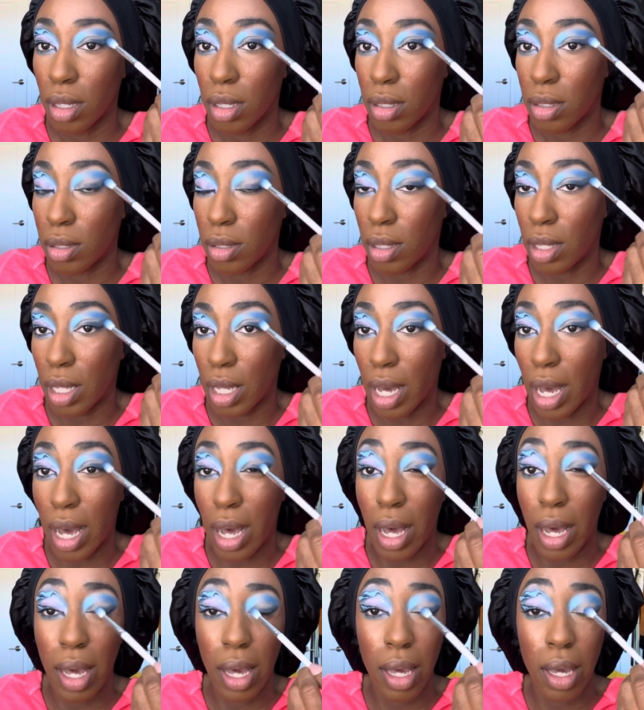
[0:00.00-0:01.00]
to the
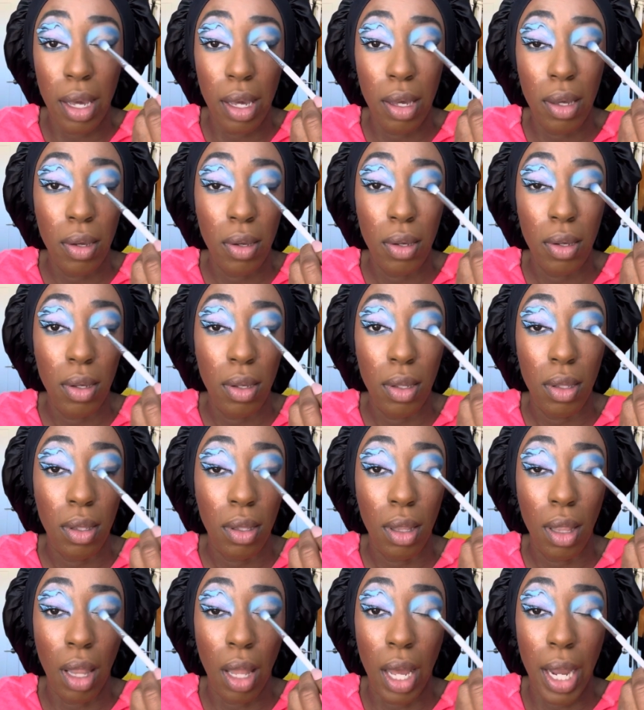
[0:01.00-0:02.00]
eye
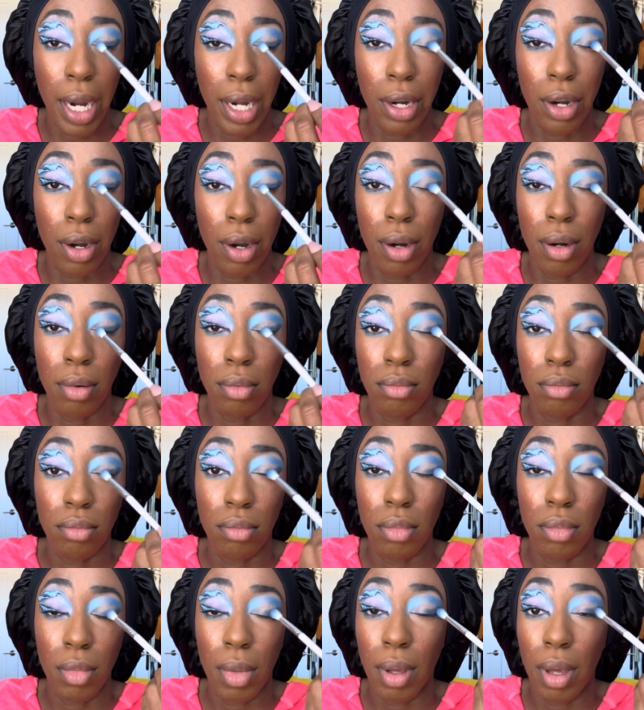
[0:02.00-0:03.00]
liner
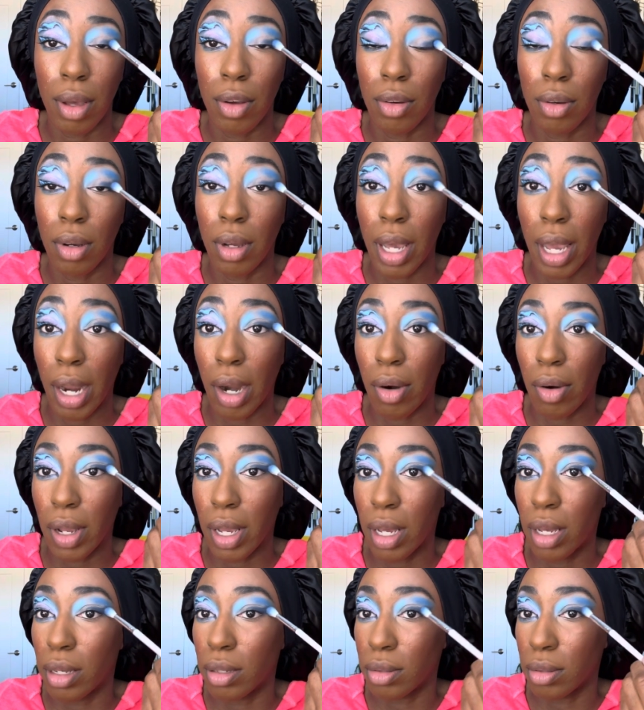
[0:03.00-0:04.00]

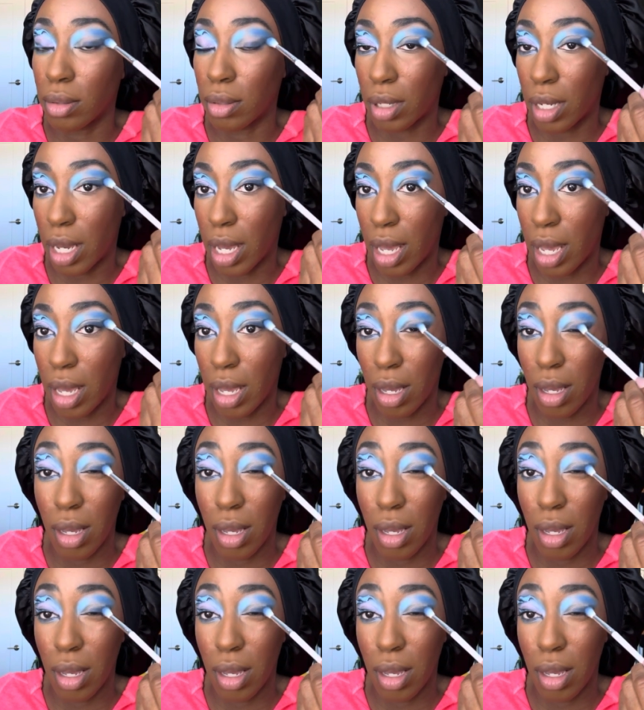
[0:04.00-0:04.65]
area, okay?